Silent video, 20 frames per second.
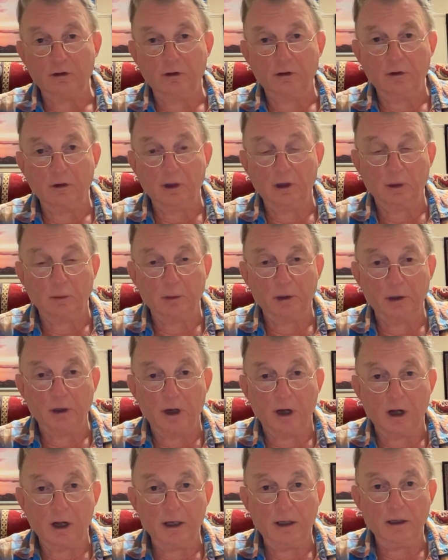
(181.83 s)
are a little bit
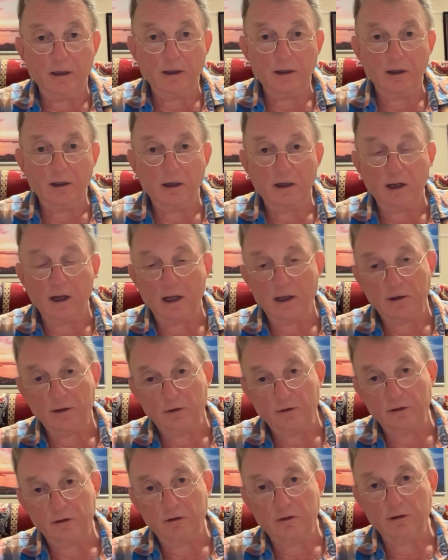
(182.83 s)
high,
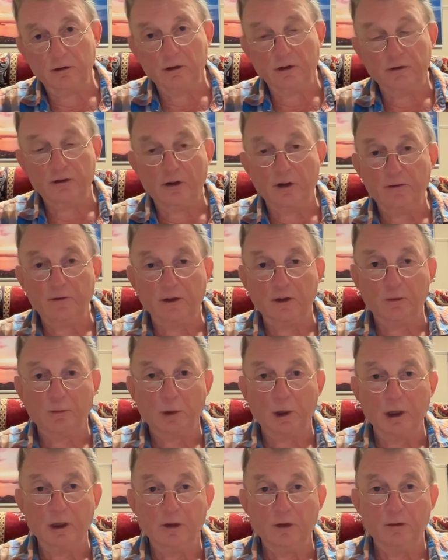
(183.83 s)
and as I've
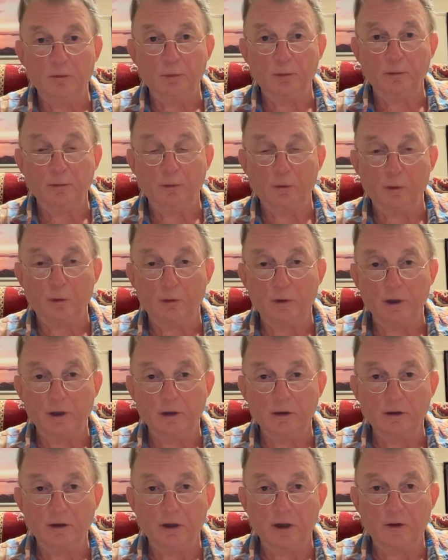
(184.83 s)
explained before
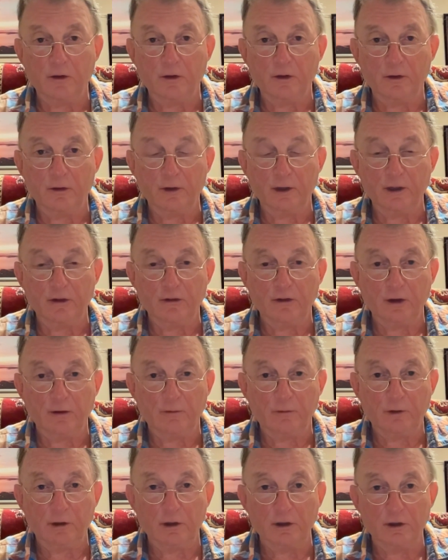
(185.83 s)
in other things
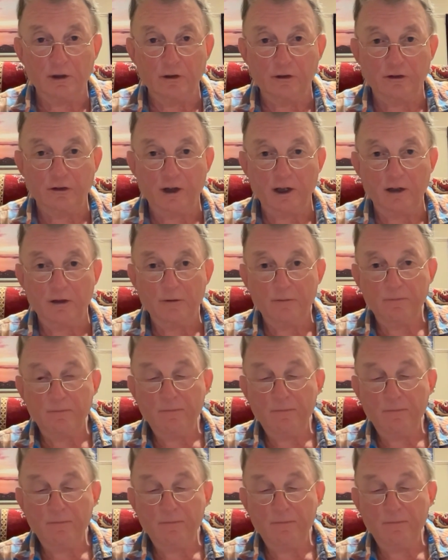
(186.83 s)
I've written and said,